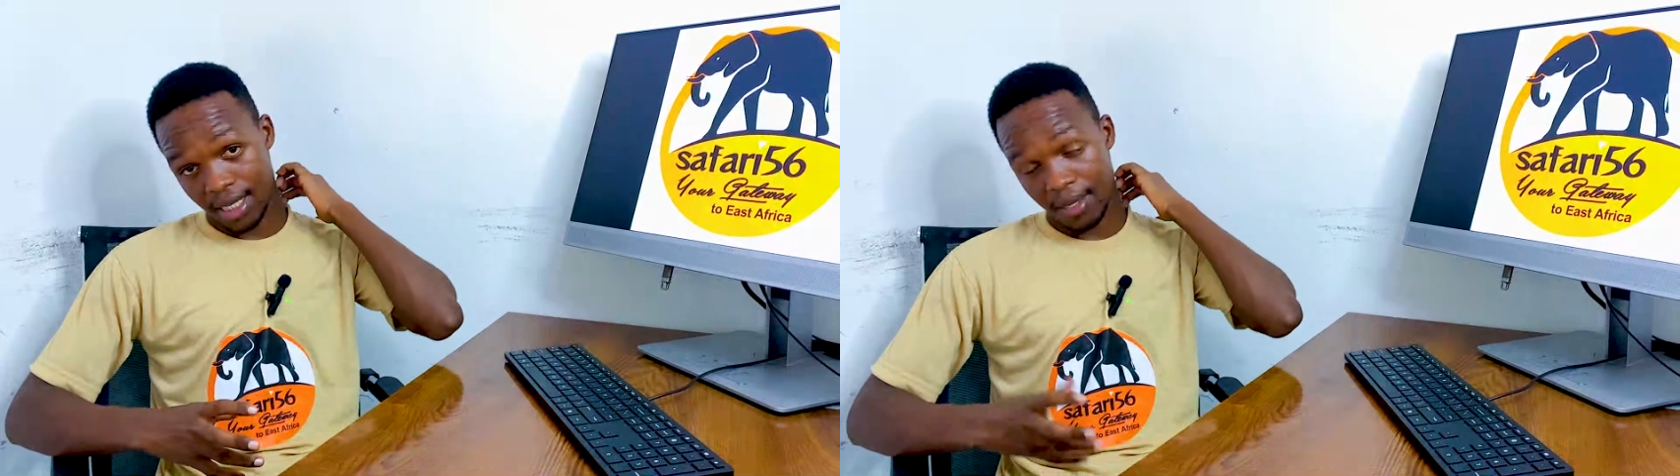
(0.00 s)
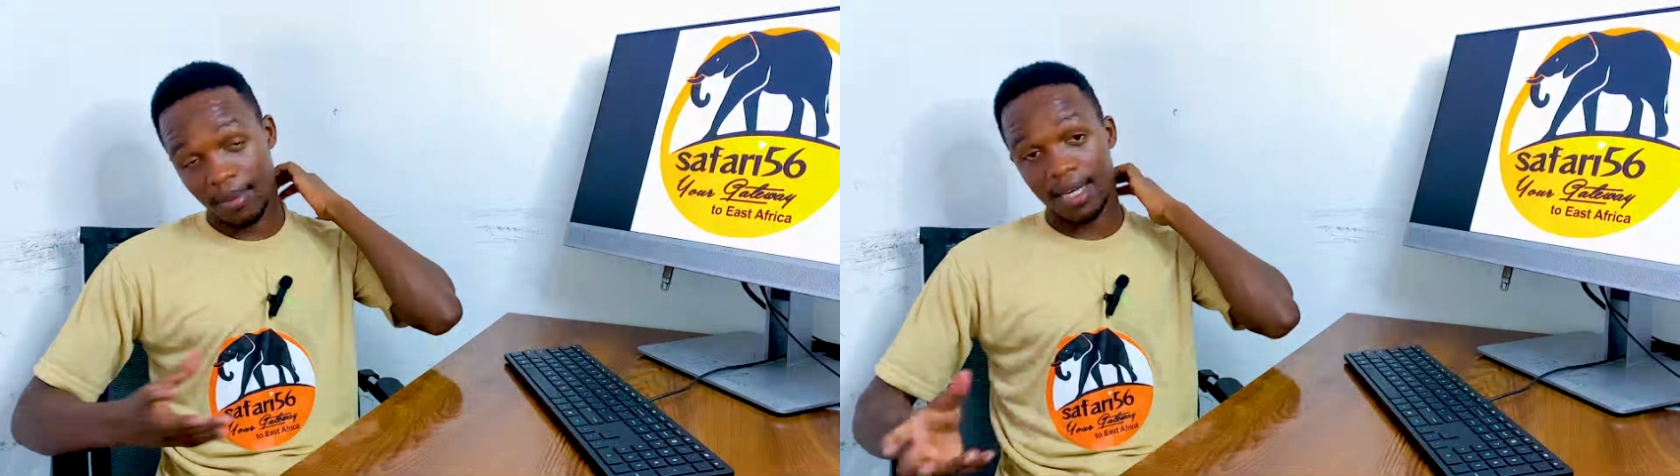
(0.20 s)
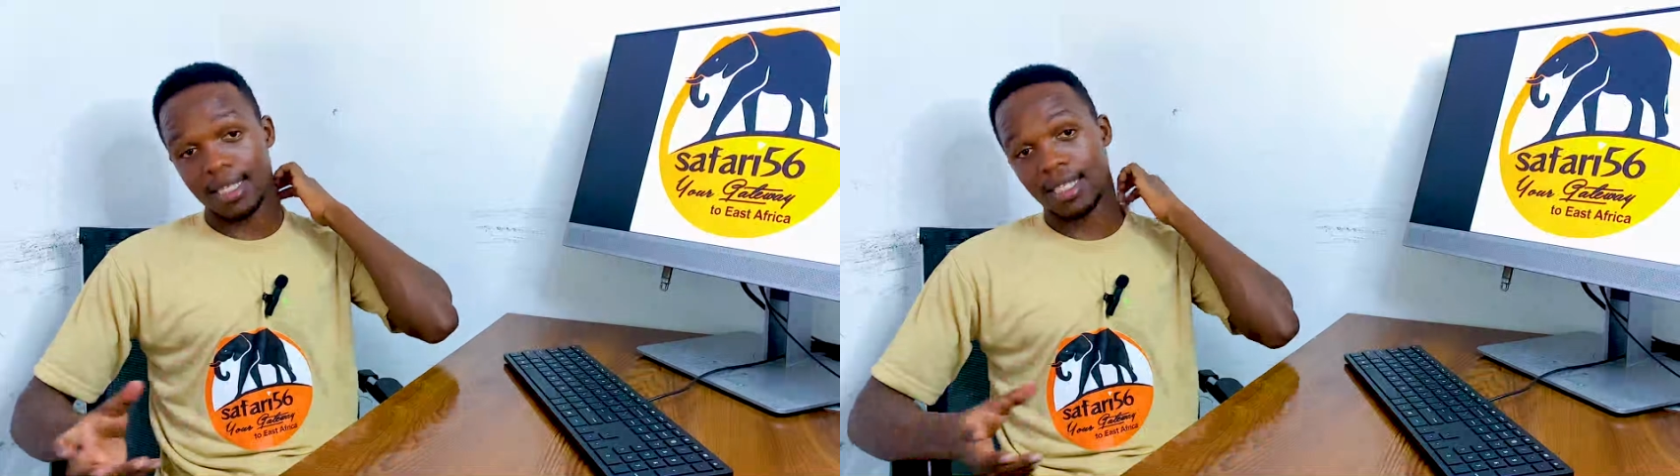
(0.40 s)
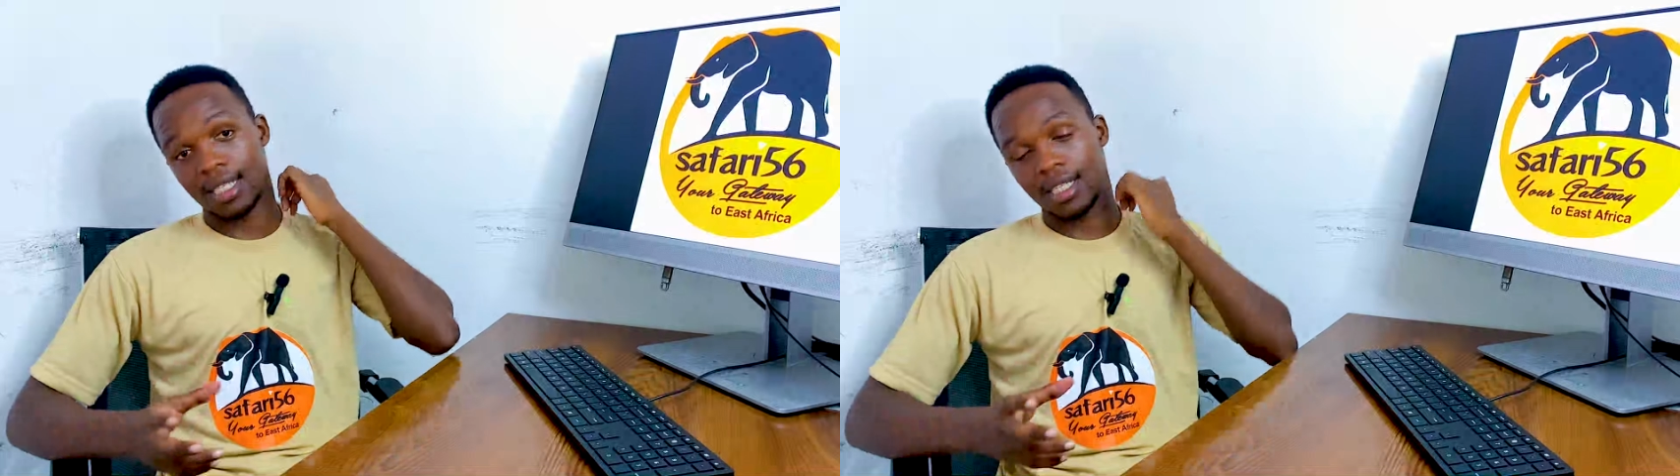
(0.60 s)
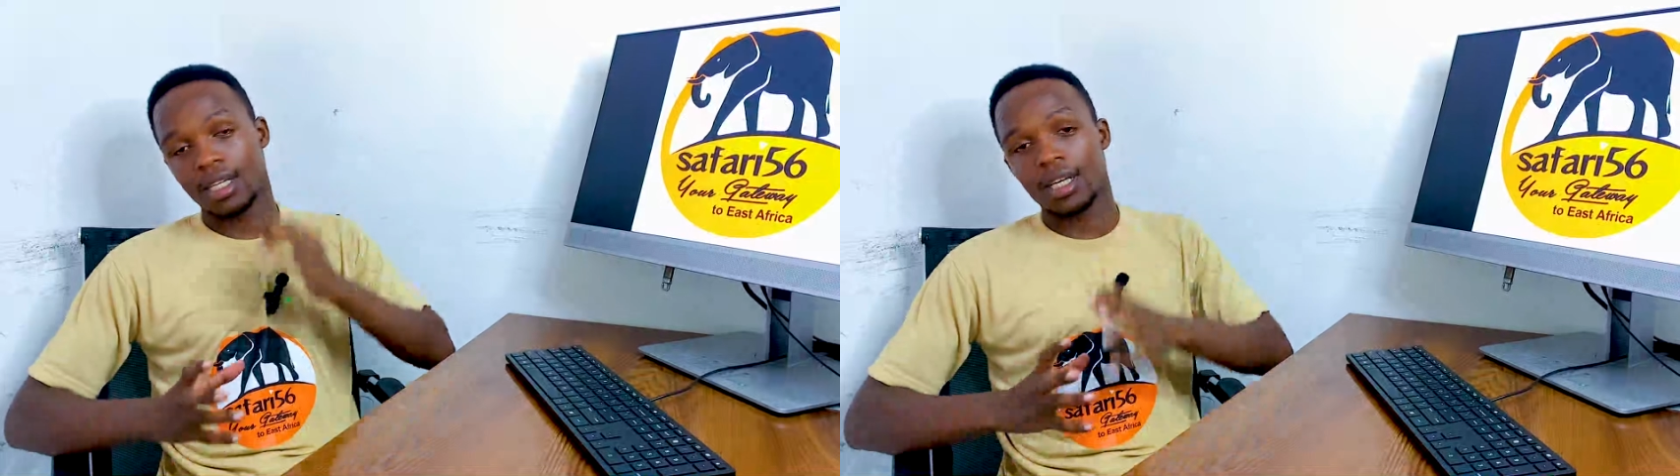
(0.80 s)

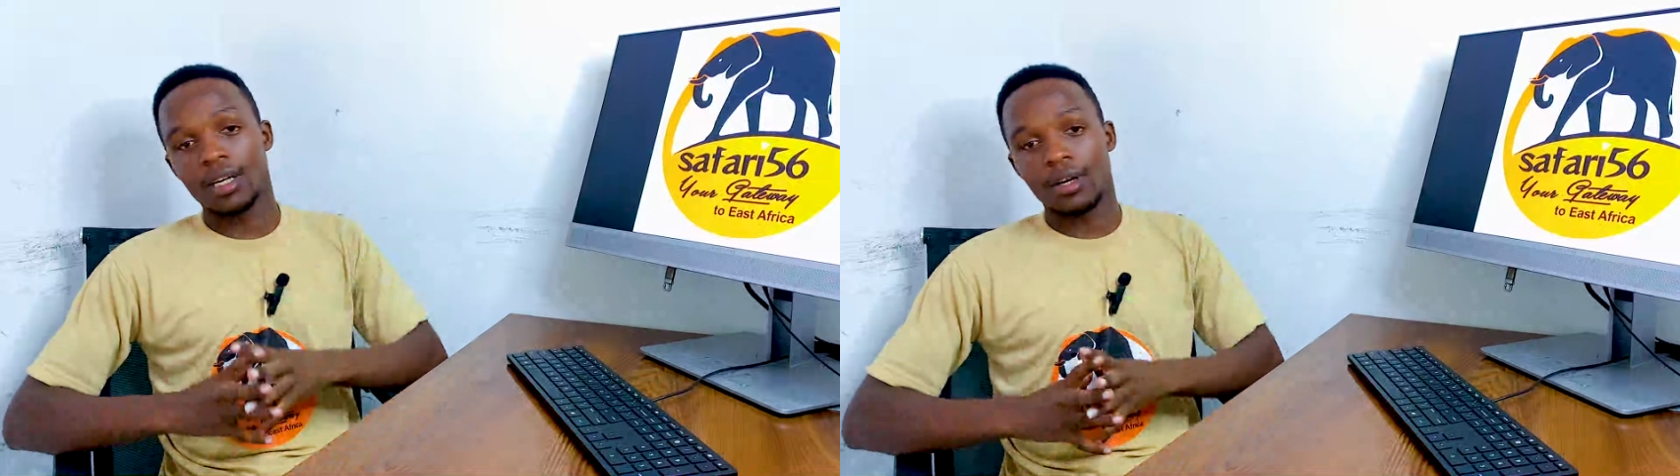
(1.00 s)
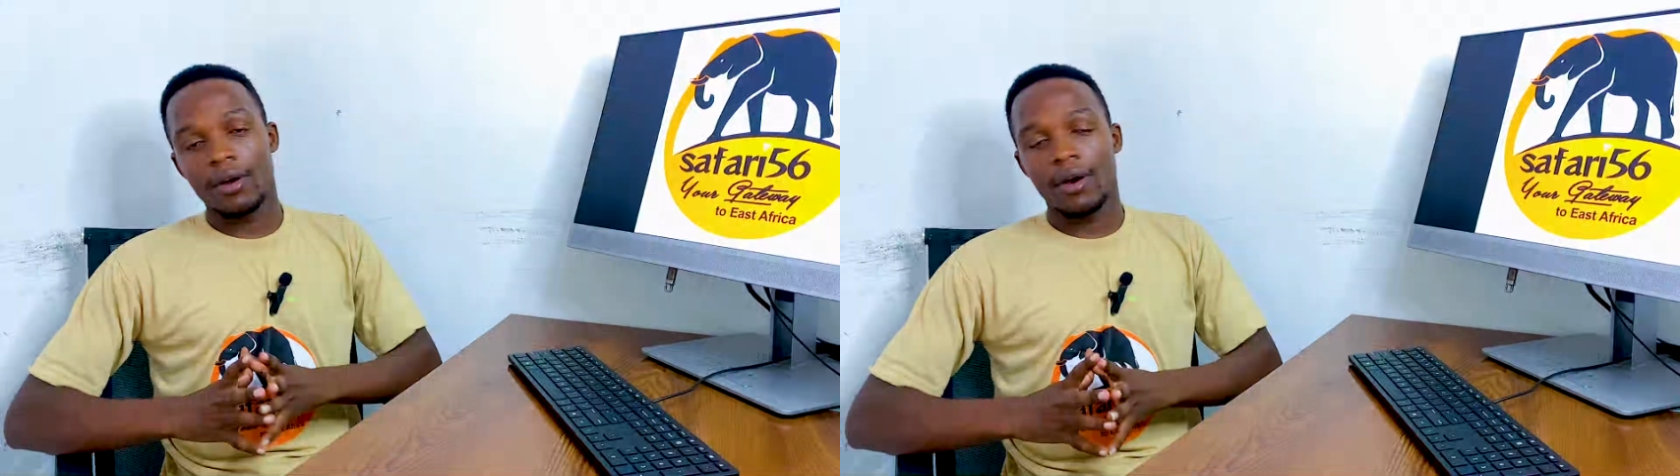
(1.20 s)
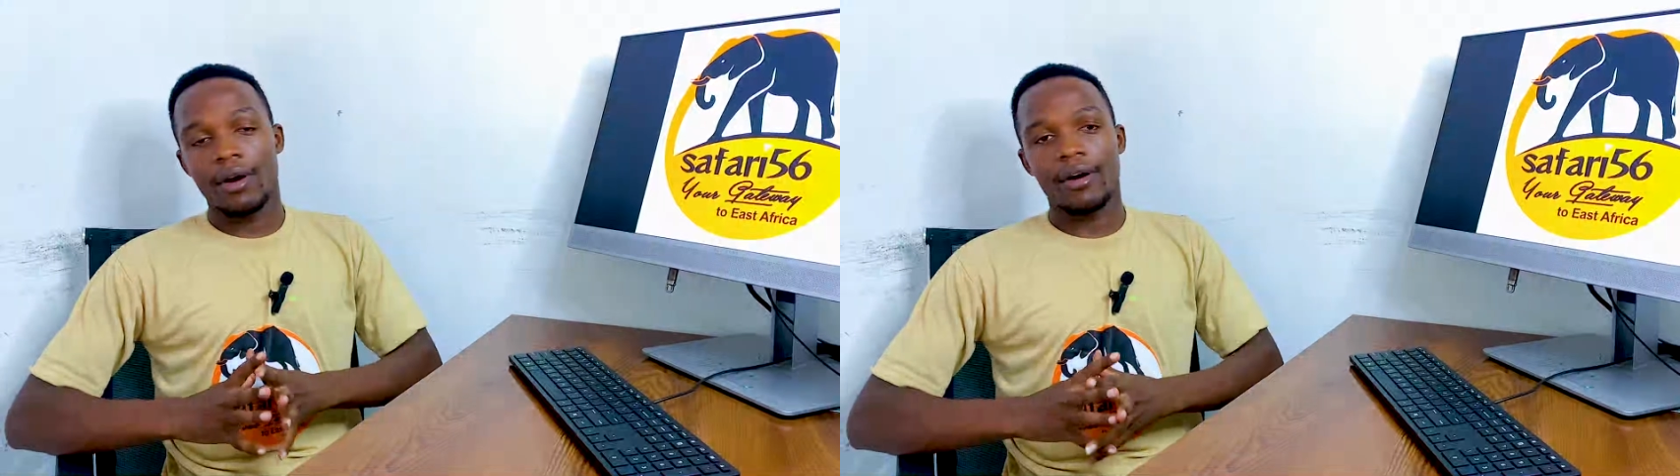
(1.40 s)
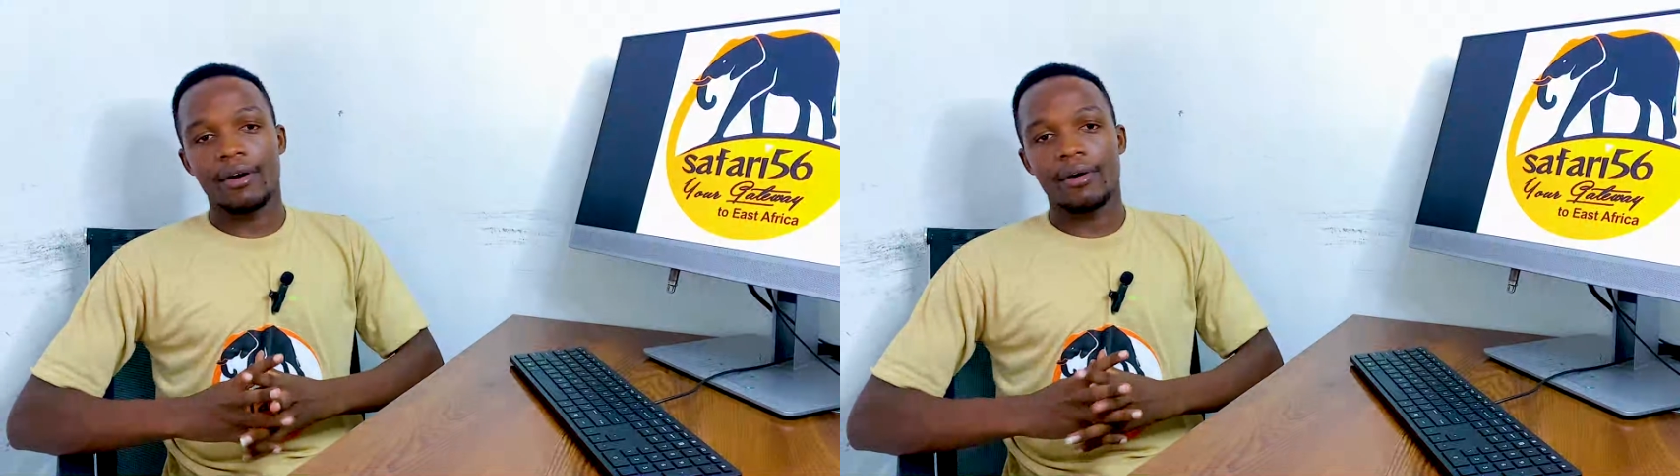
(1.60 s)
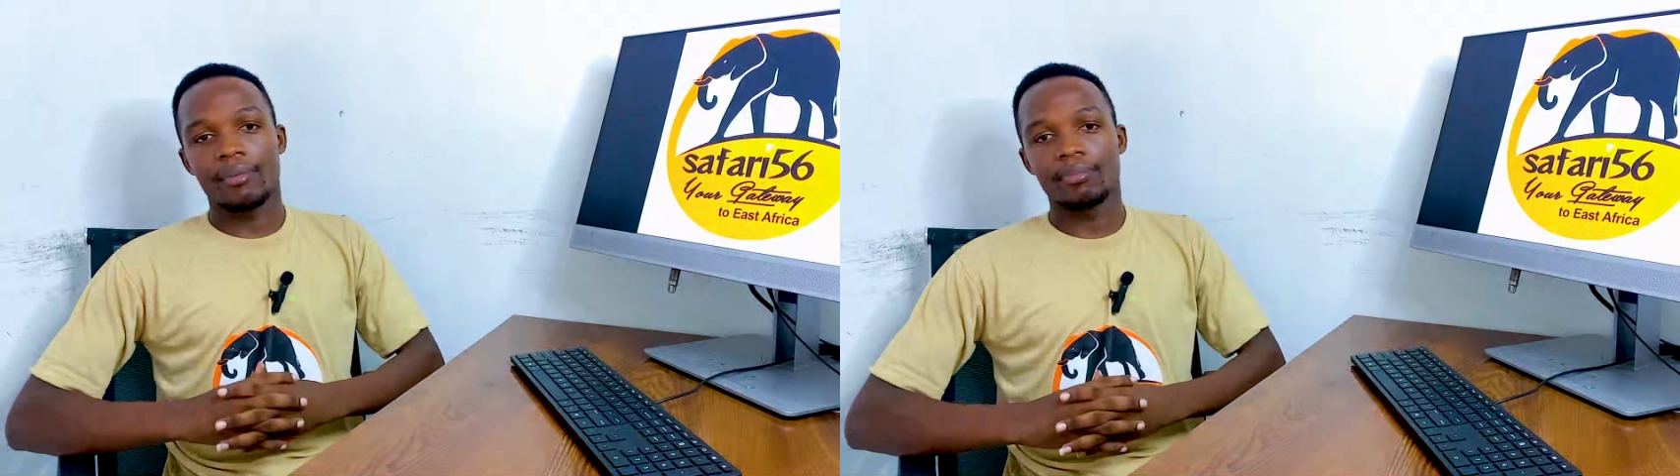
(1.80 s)
termites.
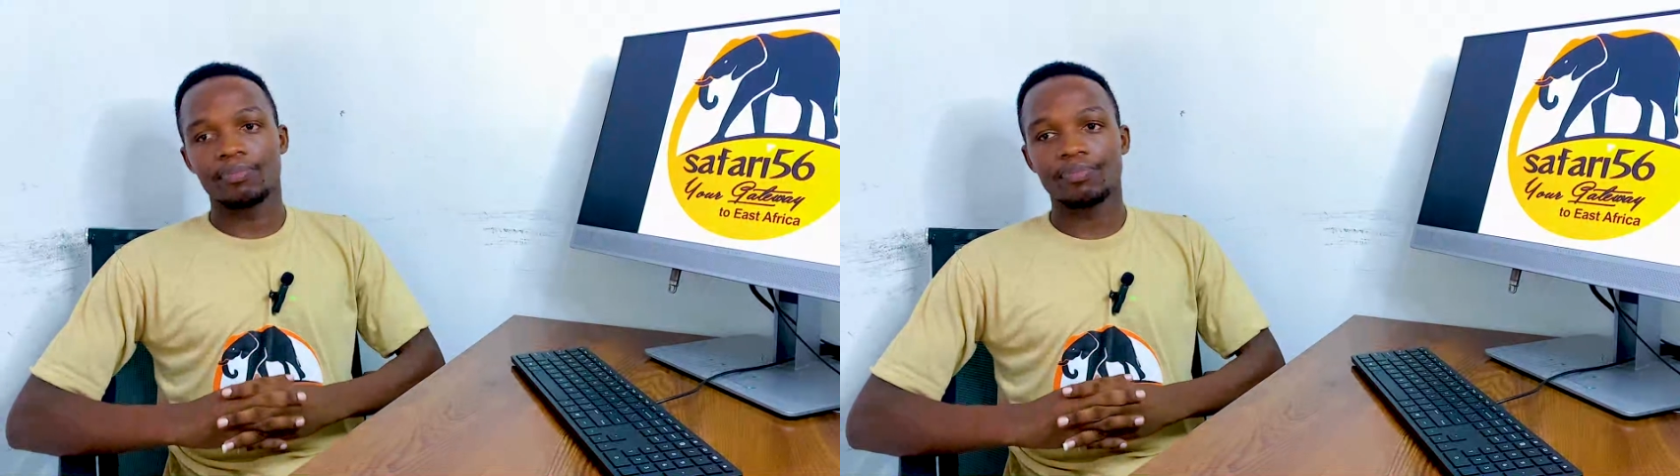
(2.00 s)
Uh,